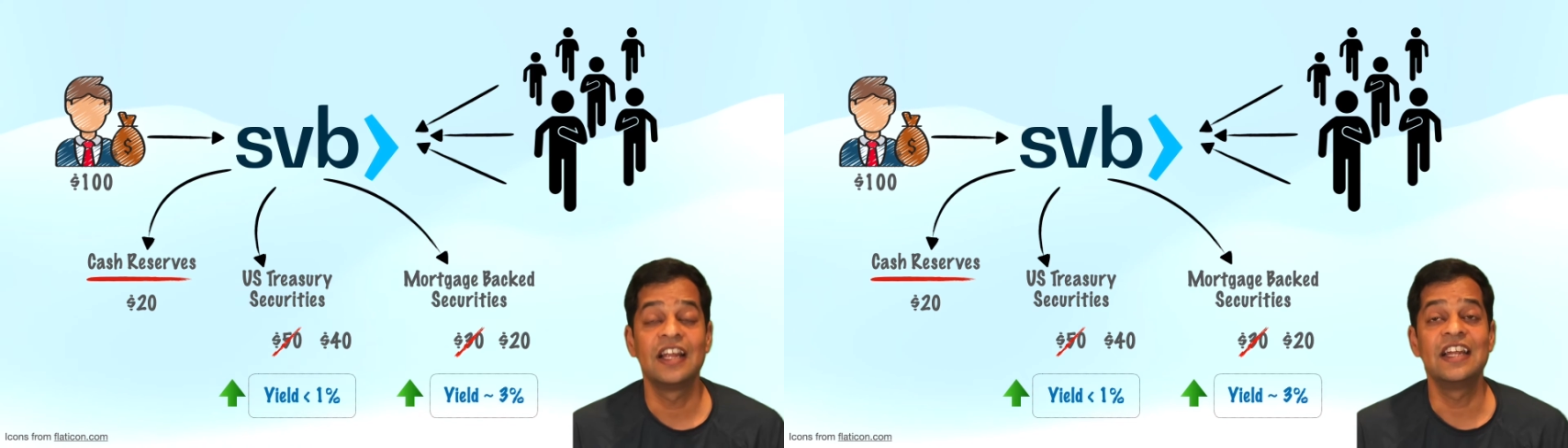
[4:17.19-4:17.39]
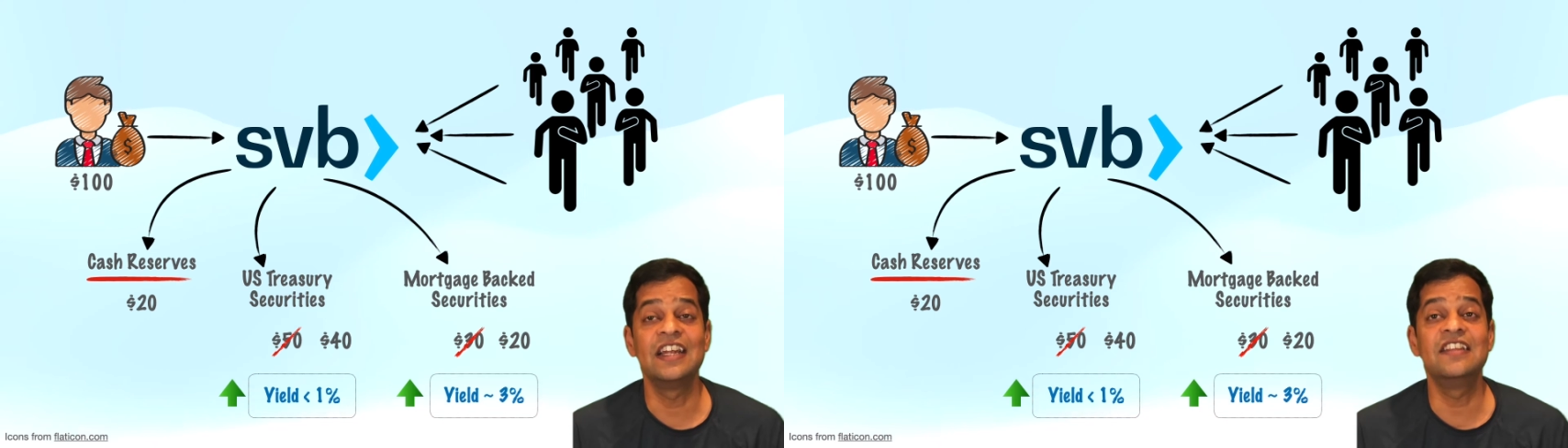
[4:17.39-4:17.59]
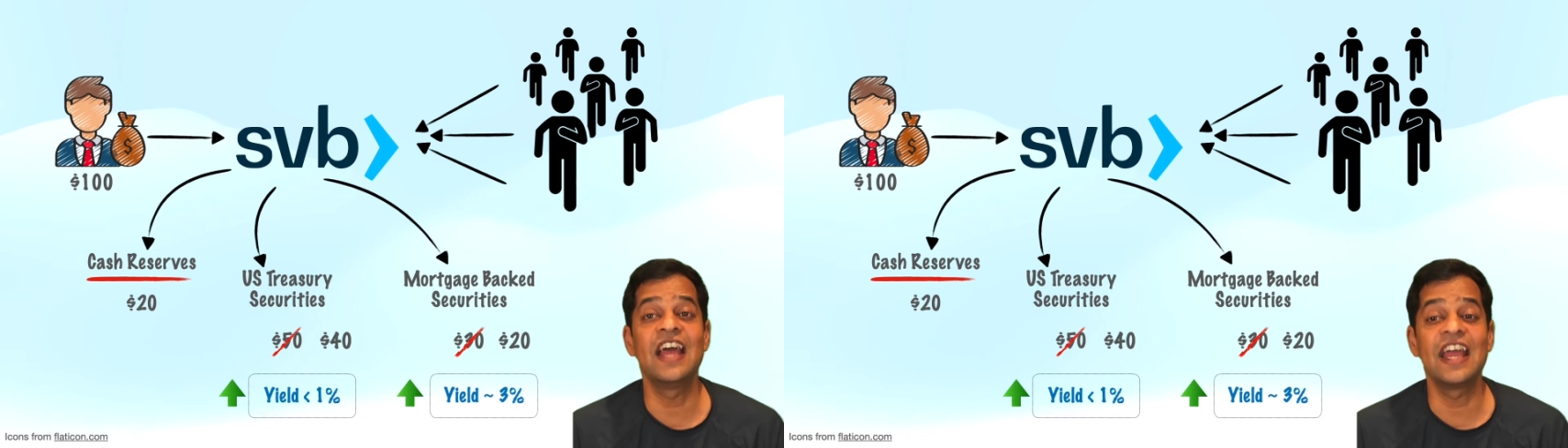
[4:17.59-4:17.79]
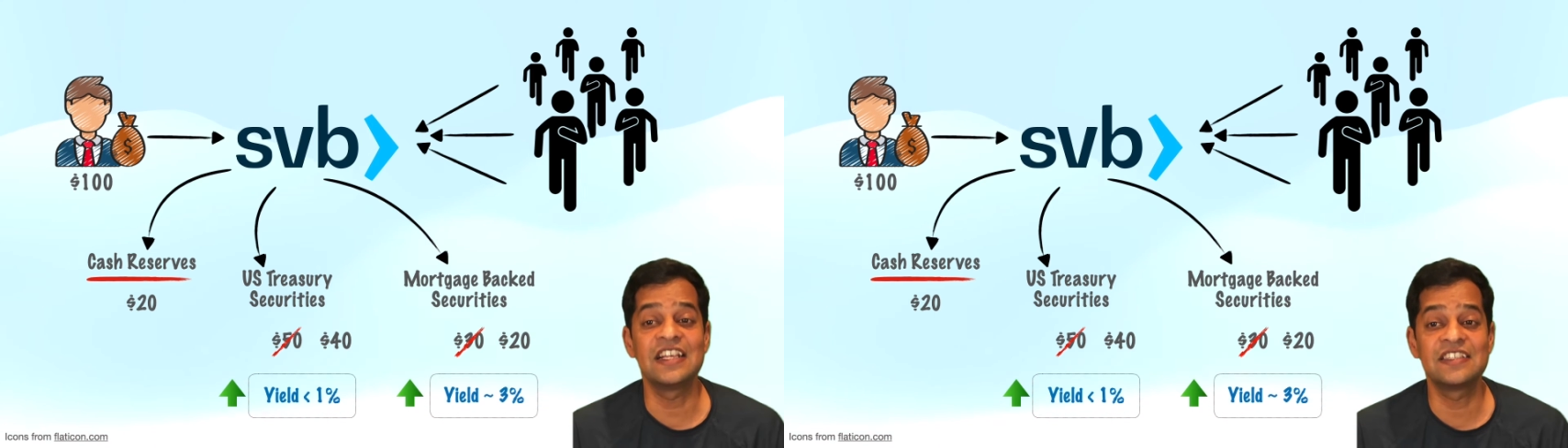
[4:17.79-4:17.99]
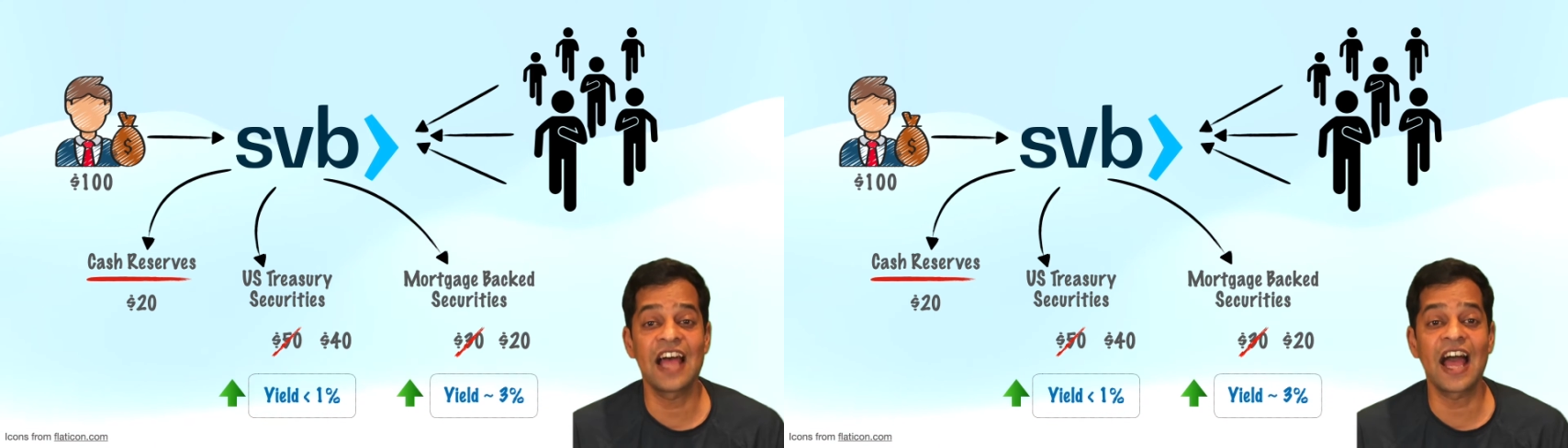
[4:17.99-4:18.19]
did the
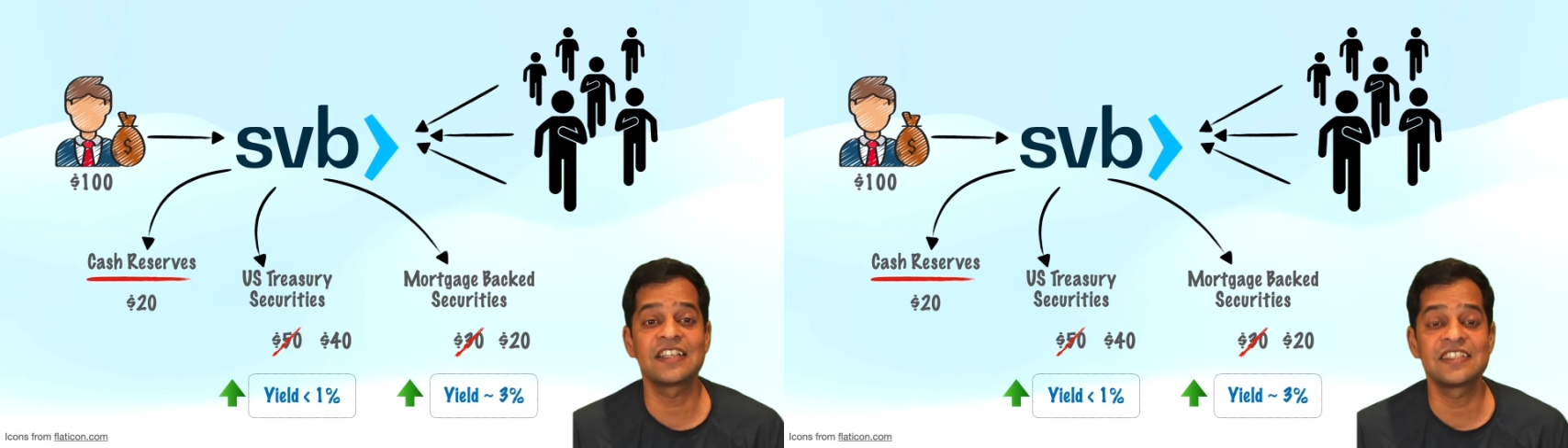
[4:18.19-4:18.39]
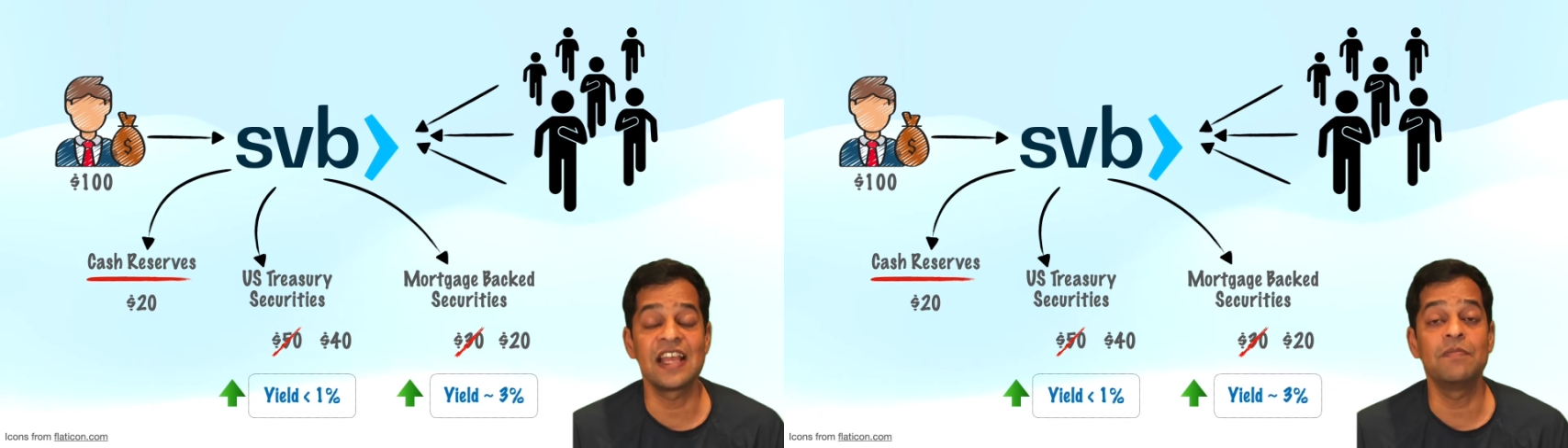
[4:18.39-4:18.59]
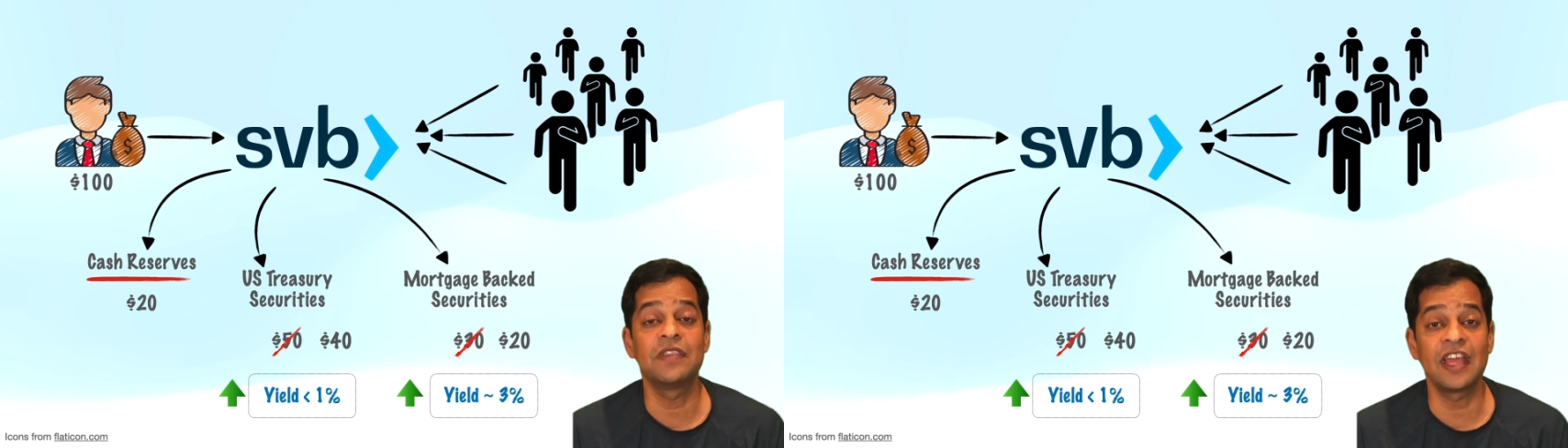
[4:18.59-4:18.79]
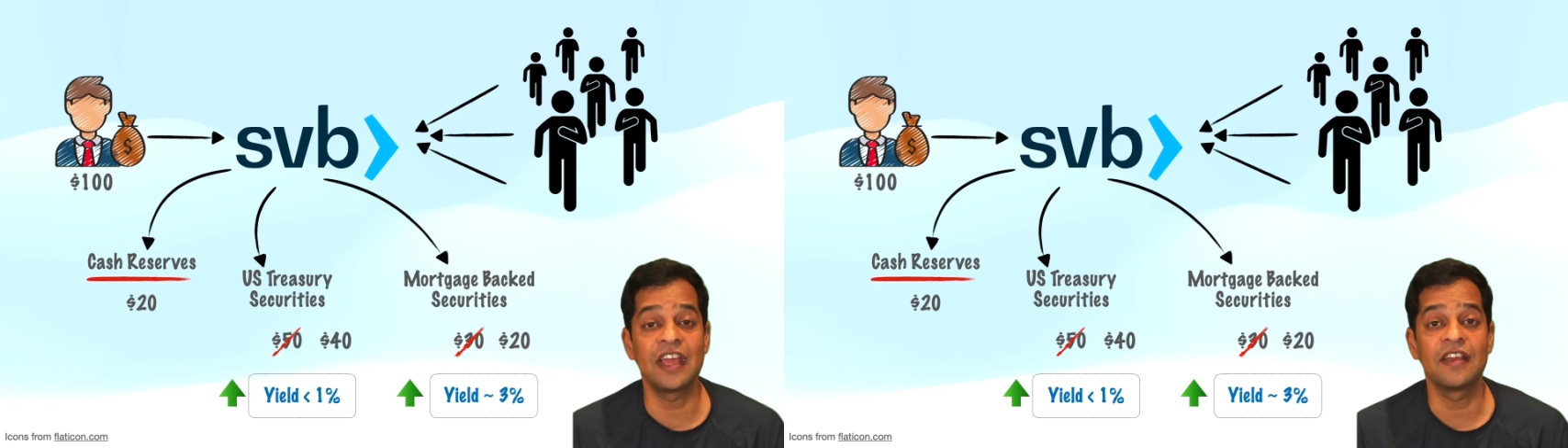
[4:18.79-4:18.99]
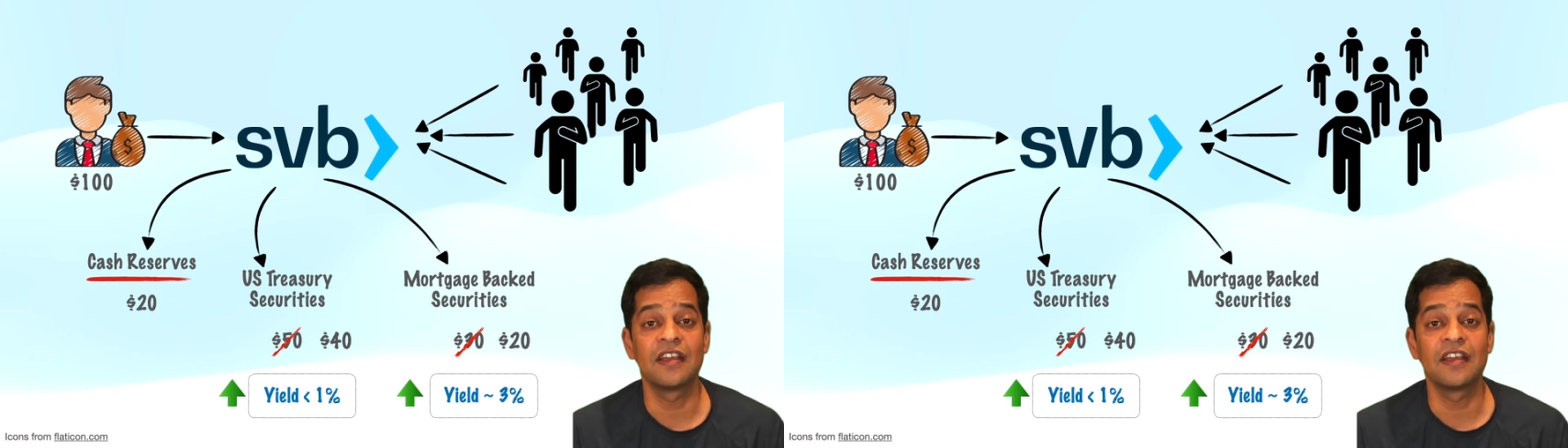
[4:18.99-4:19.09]
exact same thing,